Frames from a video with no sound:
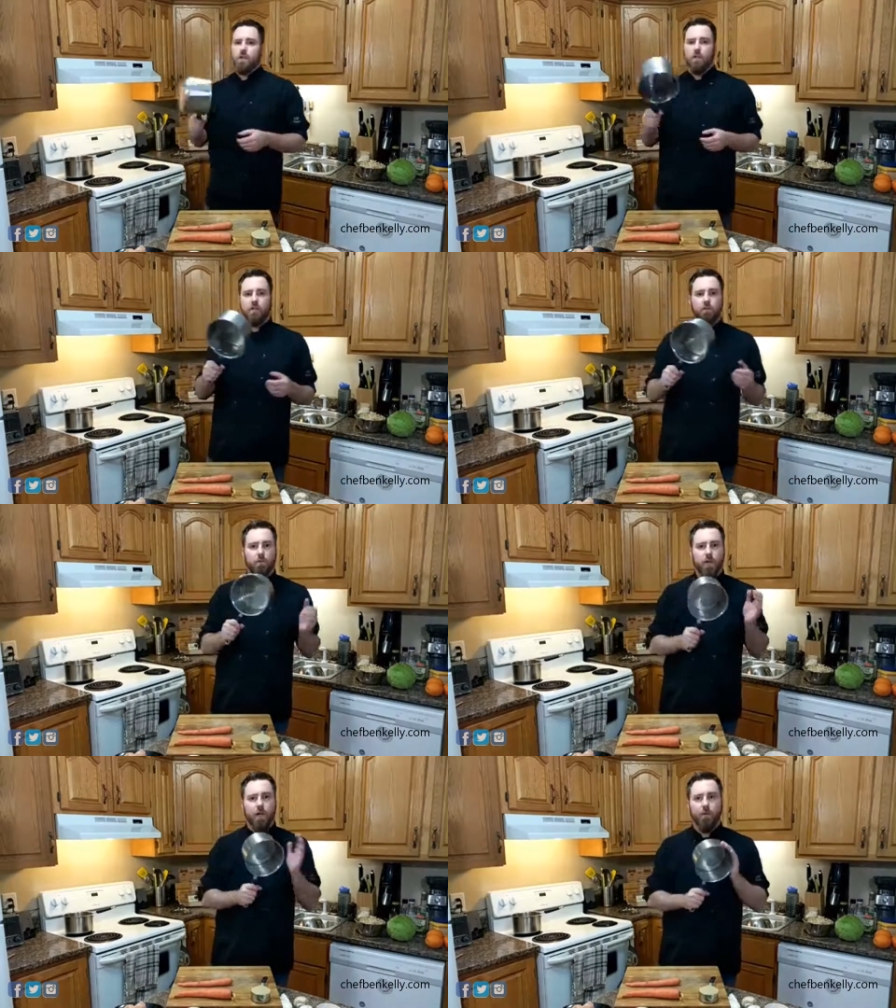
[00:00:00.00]
just like this
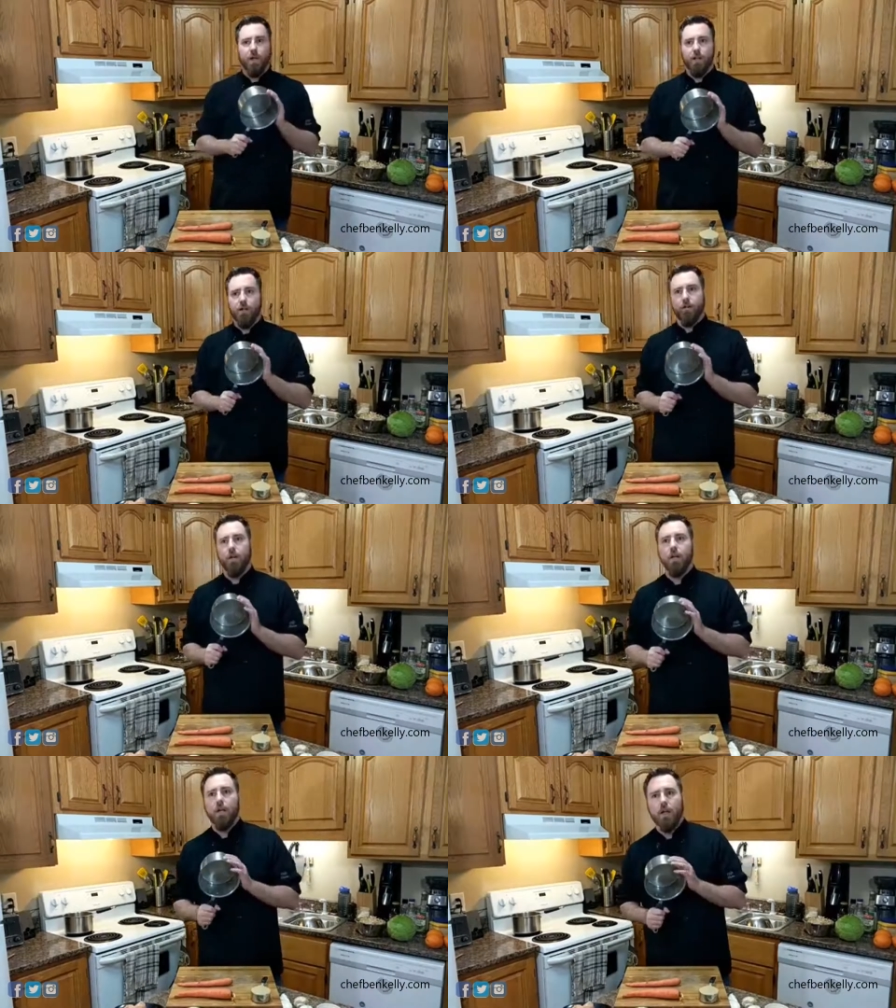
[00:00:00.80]
cool guy right
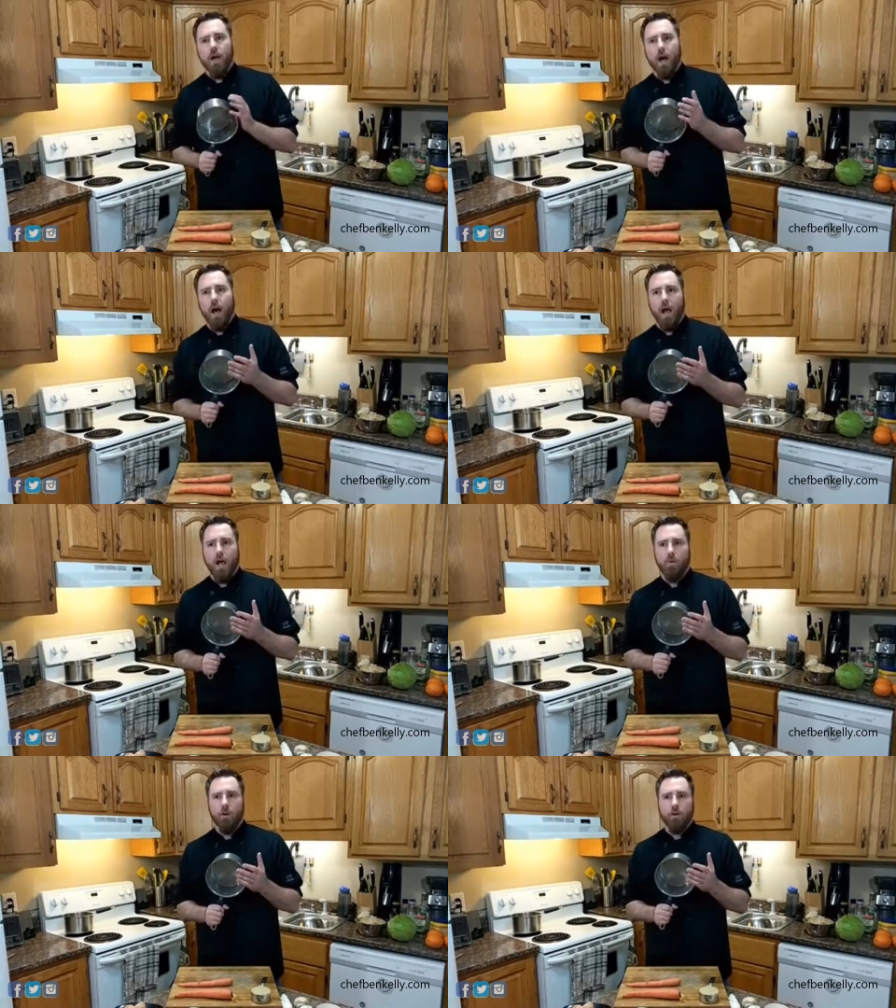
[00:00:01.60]
here,
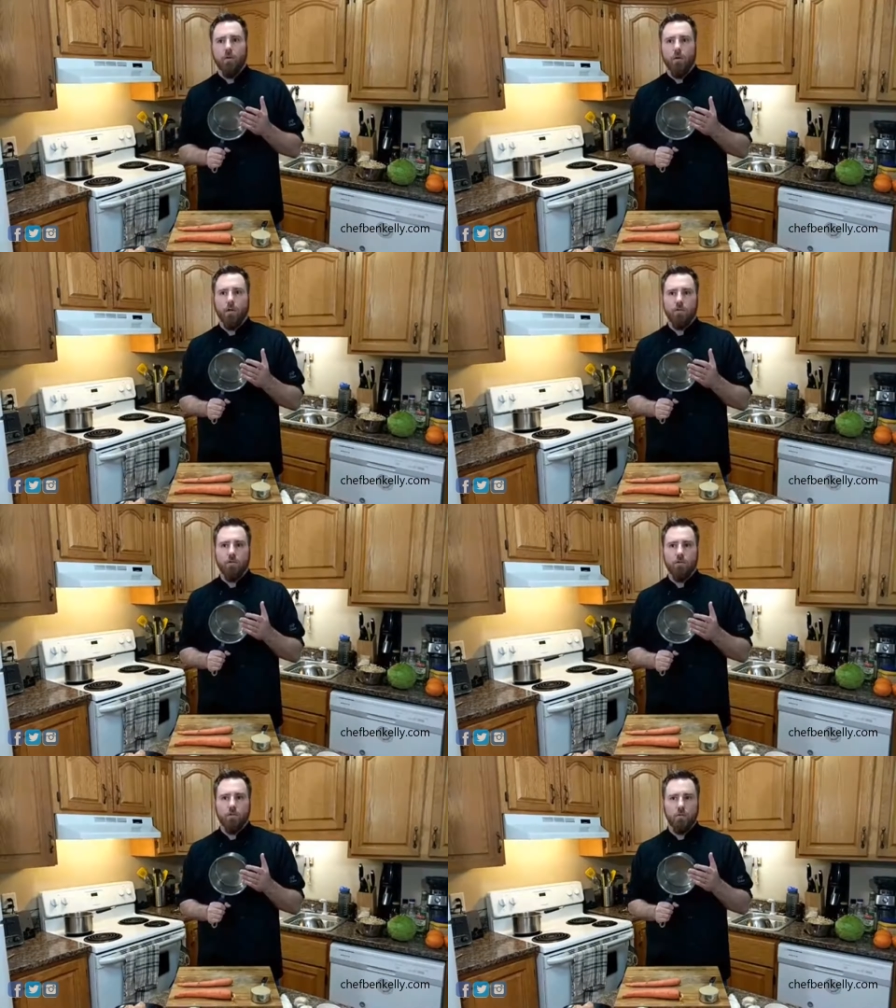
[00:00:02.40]
and we are going
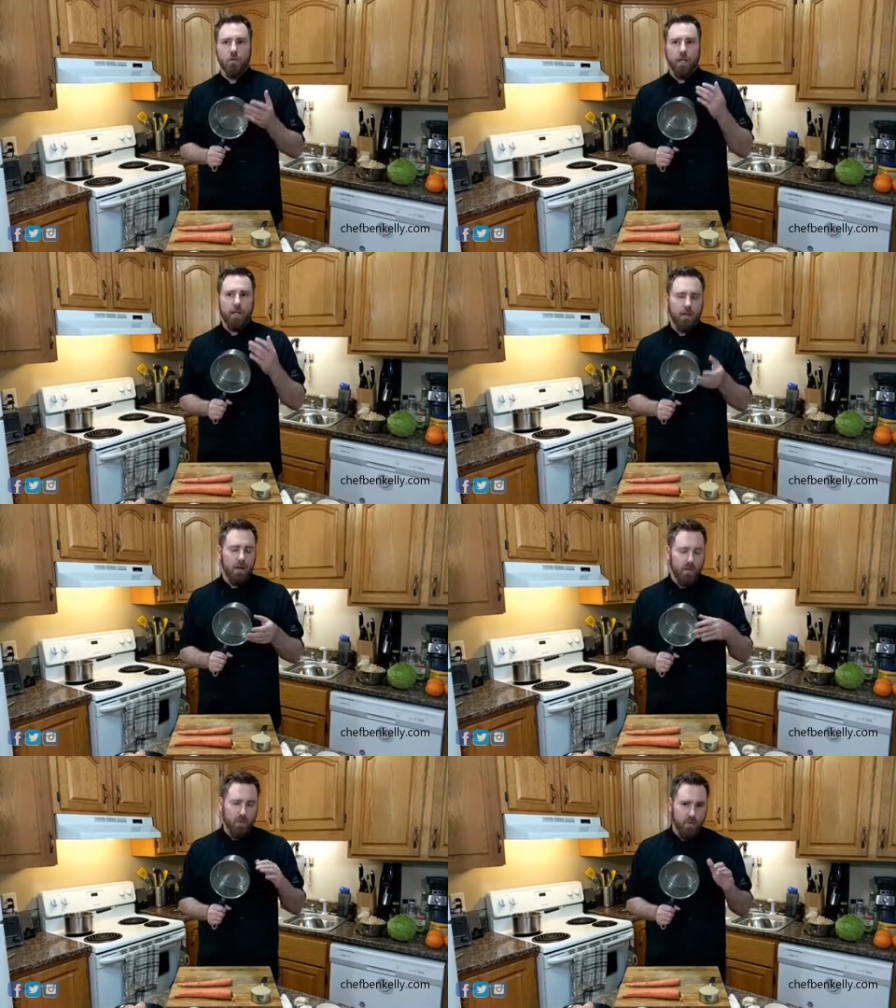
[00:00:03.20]
to heat
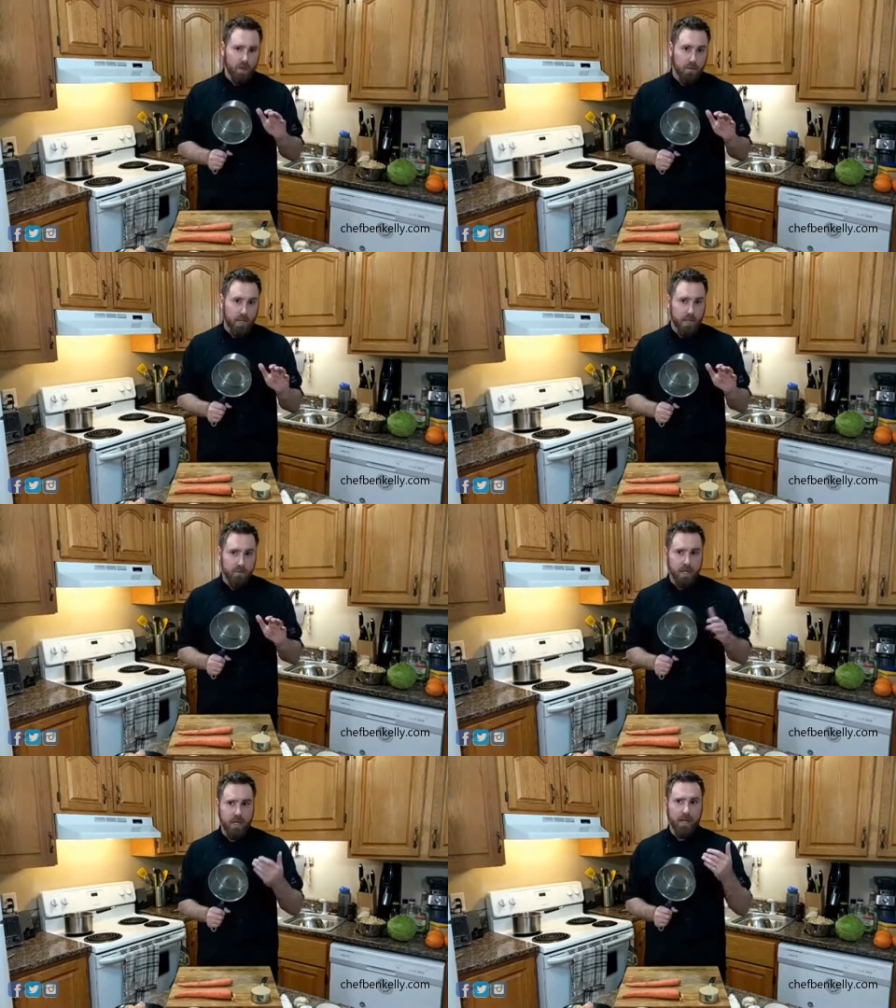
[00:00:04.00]
it up over like
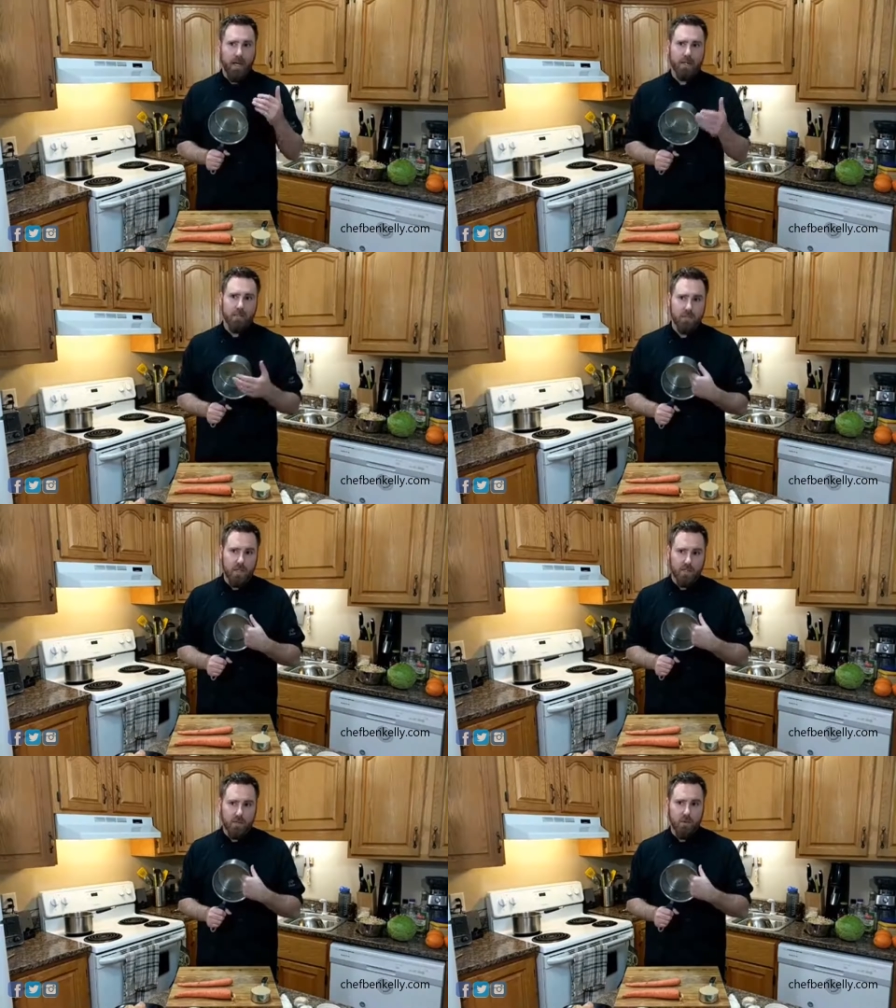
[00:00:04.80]
medium heat, add some
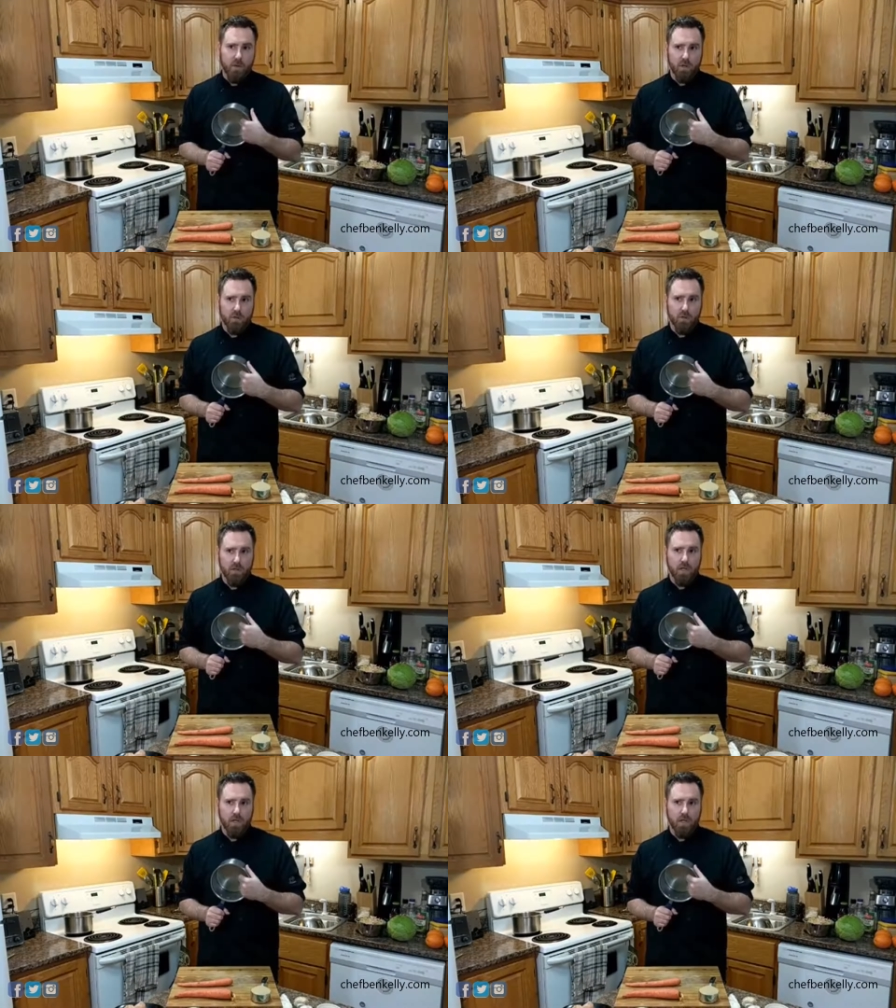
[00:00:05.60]
sesame oil